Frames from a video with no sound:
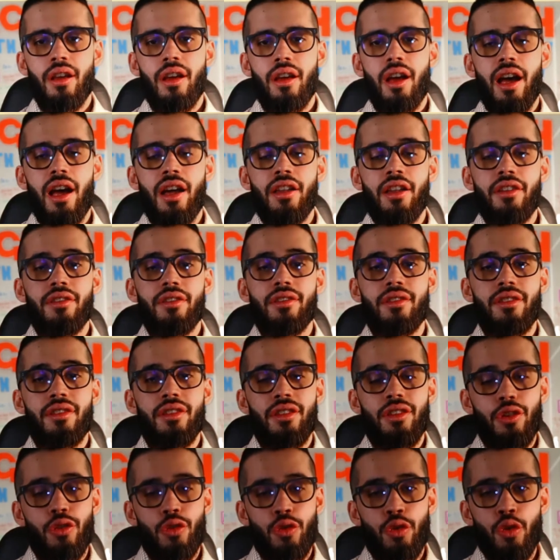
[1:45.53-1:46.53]
And
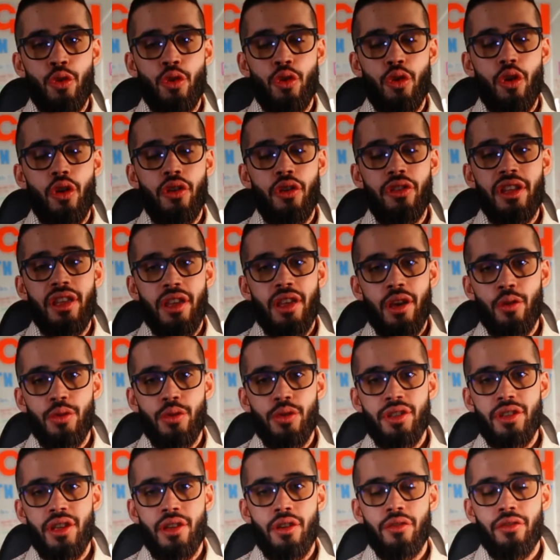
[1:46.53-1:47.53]
you're on the
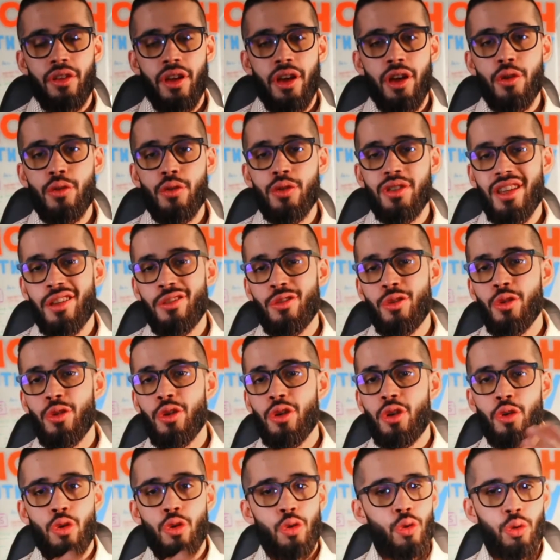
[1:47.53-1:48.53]
outside of the house and you
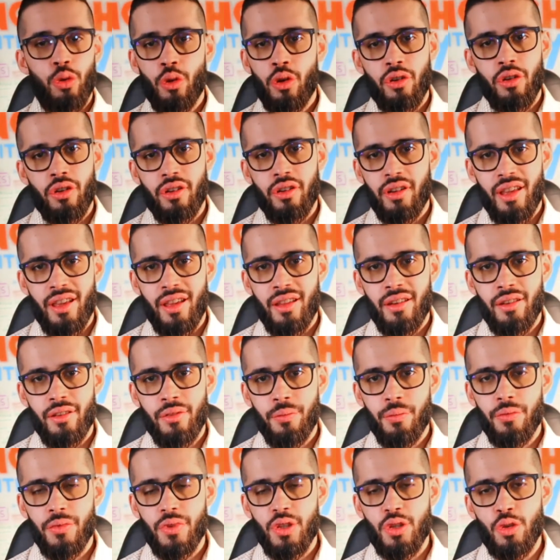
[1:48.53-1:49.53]
can no longer get in.
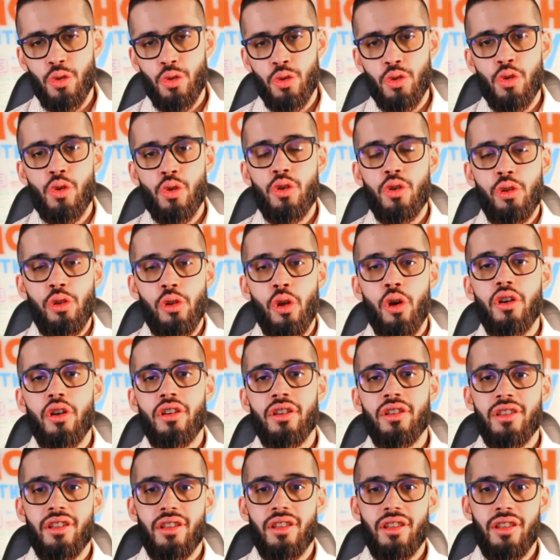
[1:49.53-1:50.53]
So you're
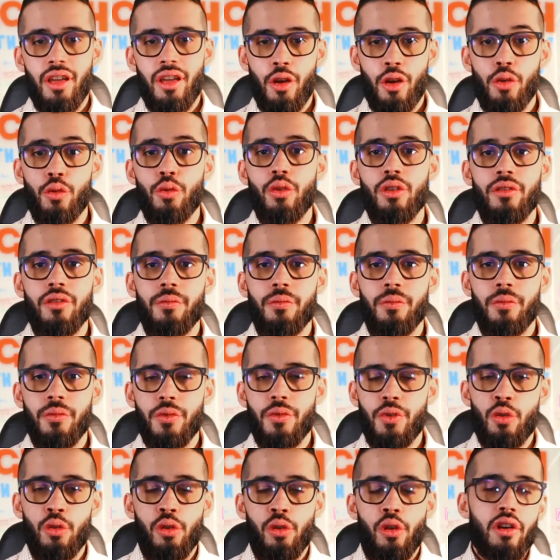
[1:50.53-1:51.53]
locked out.
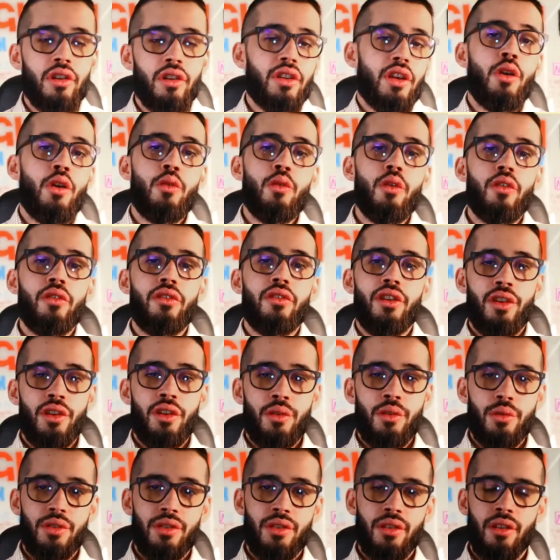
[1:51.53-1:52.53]
You're locked out of the
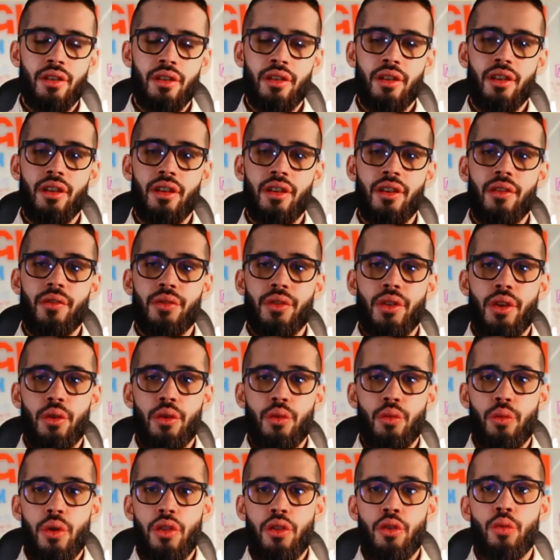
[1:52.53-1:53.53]
house. Now,
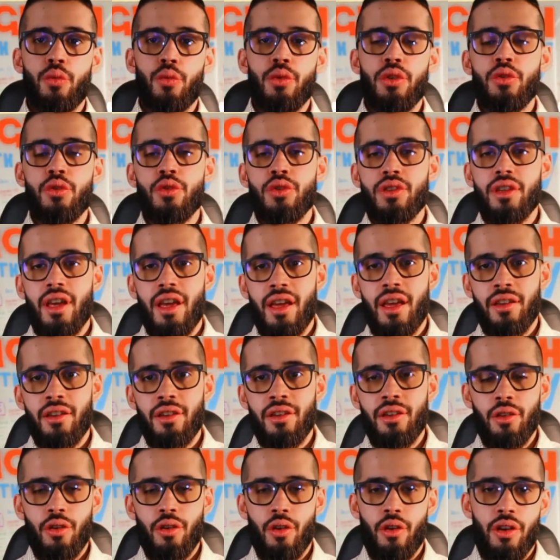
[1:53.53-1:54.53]
whether we use
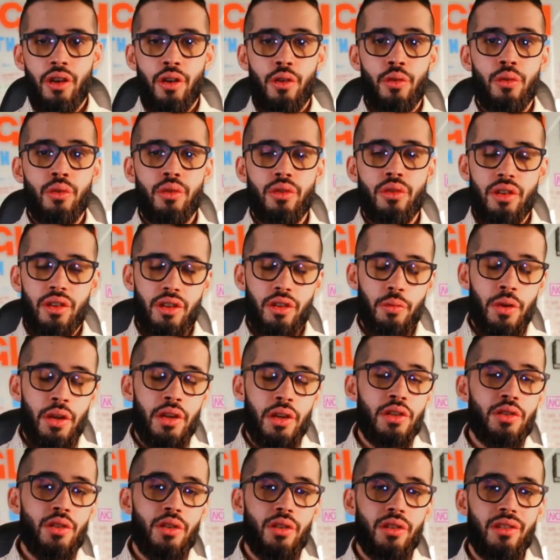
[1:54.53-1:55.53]
in or out, it
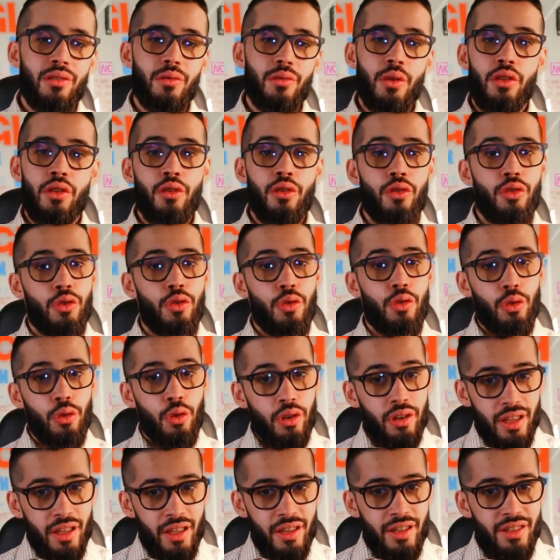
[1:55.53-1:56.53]
depends on whether you're
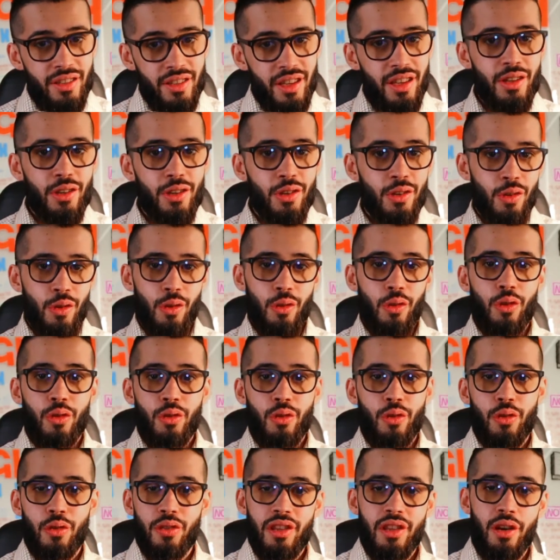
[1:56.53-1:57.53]
locked inside or
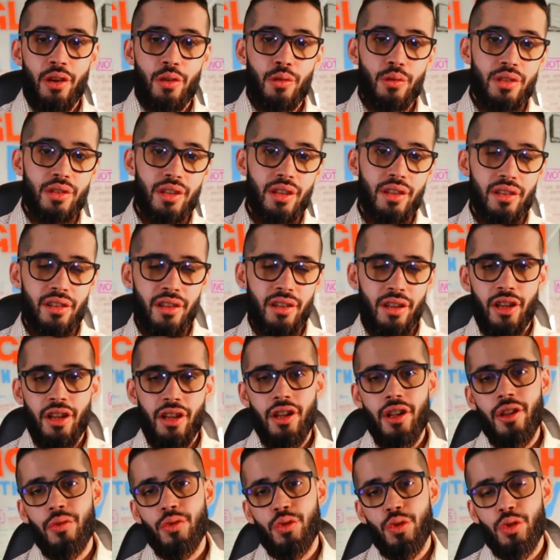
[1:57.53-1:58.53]
locked on the outside.
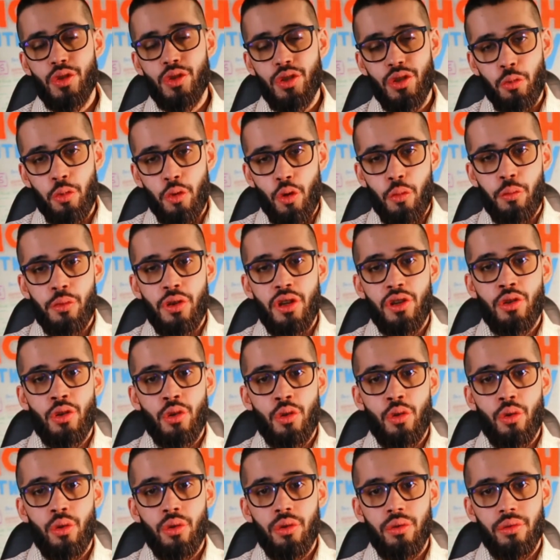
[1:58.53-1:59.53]
So it's appropriate to
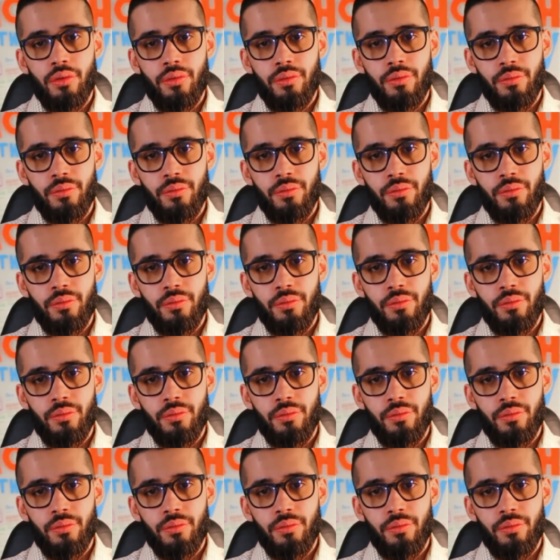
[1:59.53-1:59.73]
know